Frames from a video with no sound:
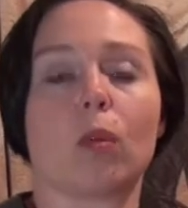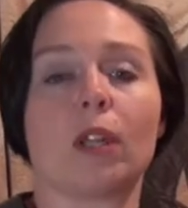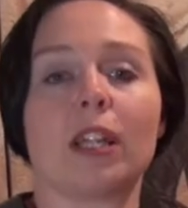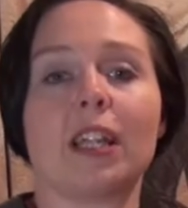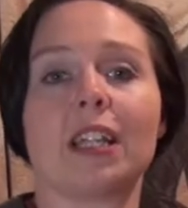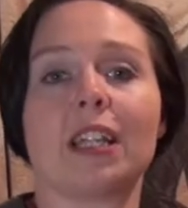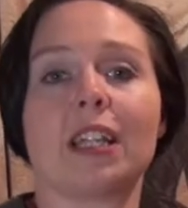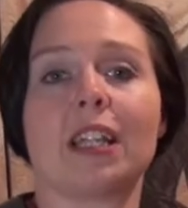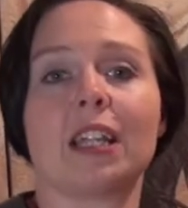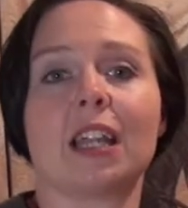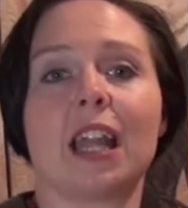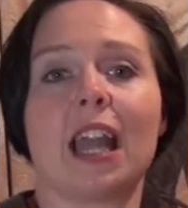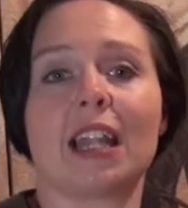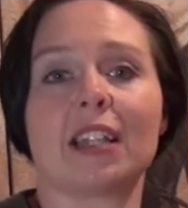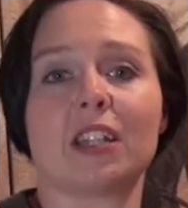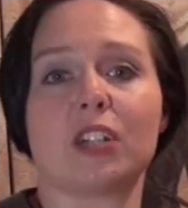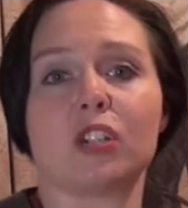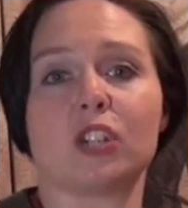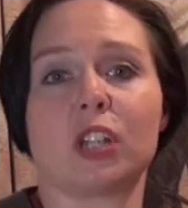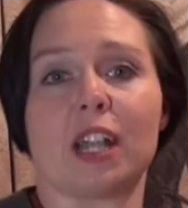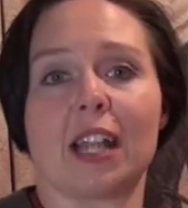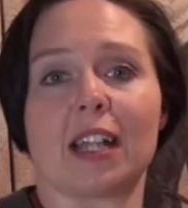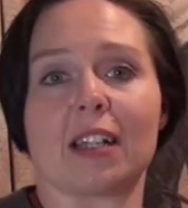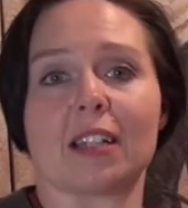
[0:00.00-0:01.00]
We had a
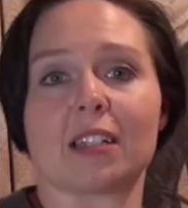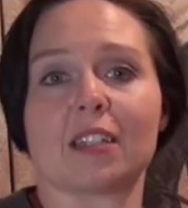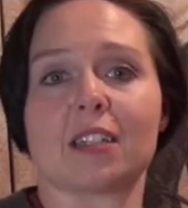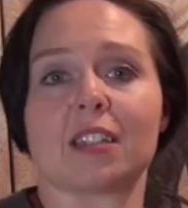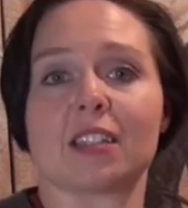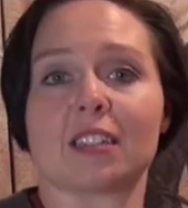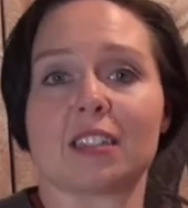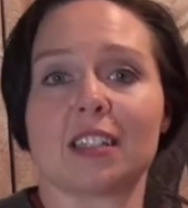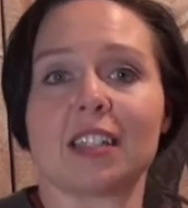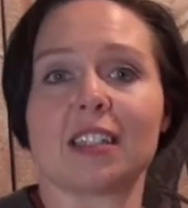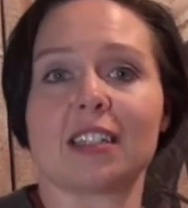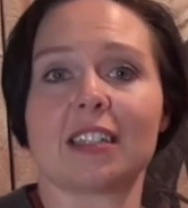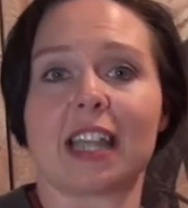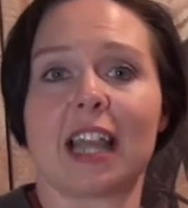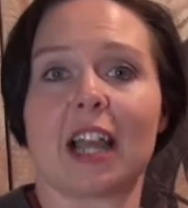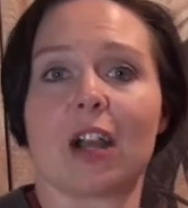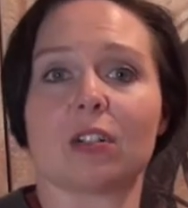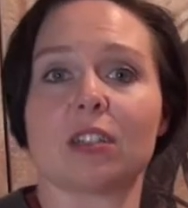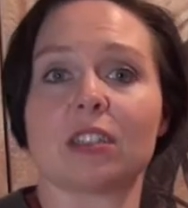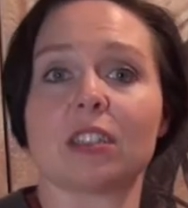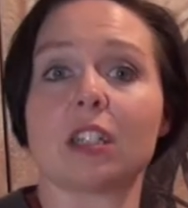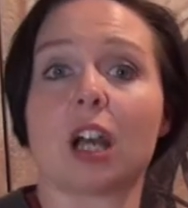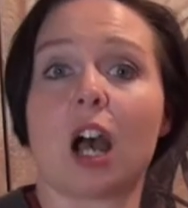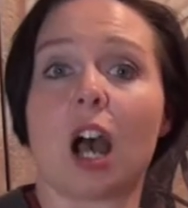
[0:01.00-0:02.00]
chance to sit
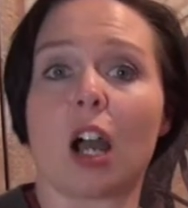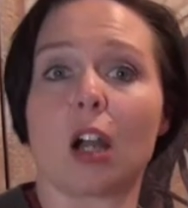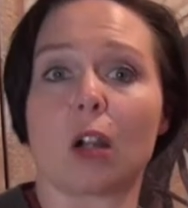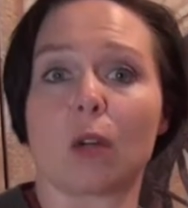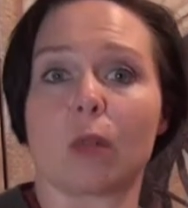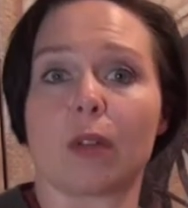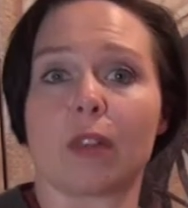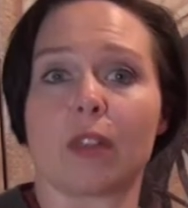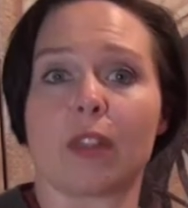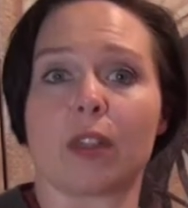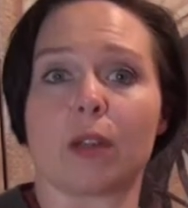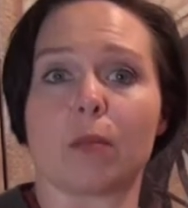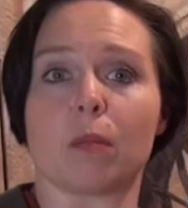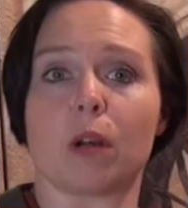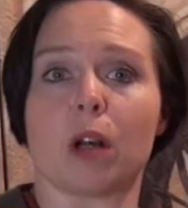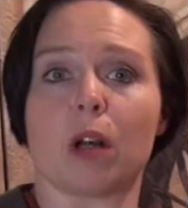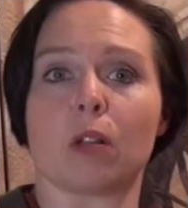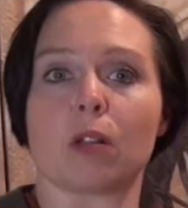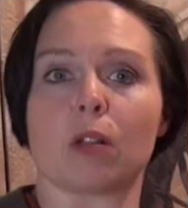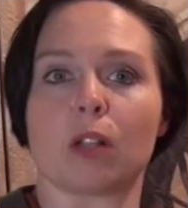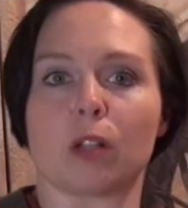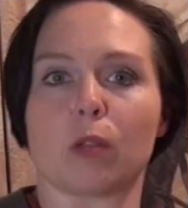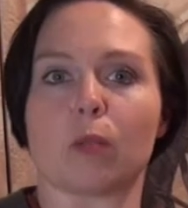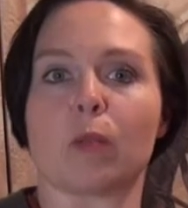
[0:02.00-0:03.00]
down and talk with him
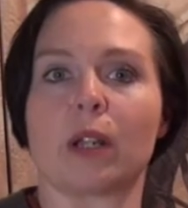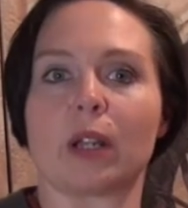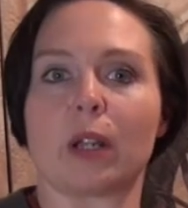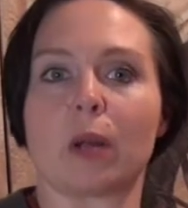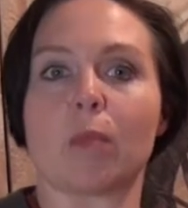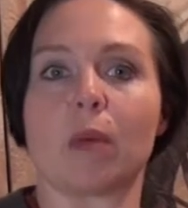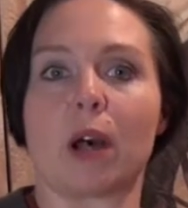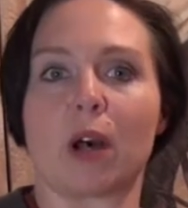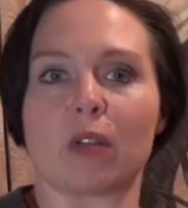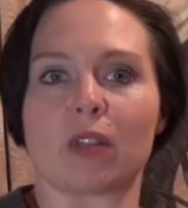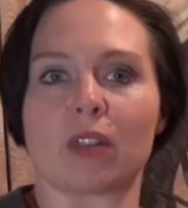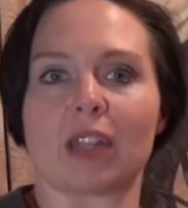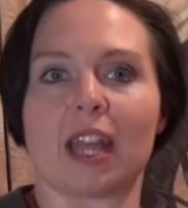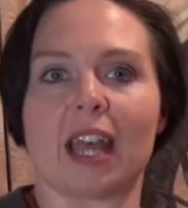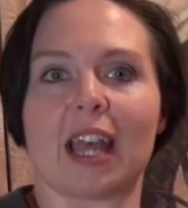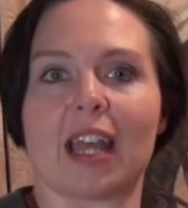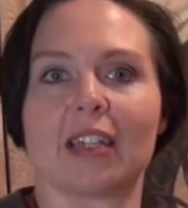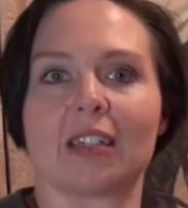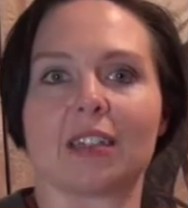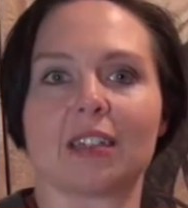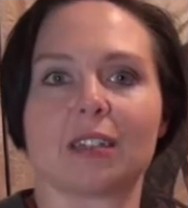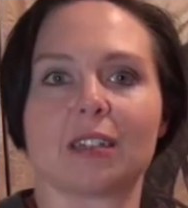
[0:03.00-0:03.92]
a little bit about that.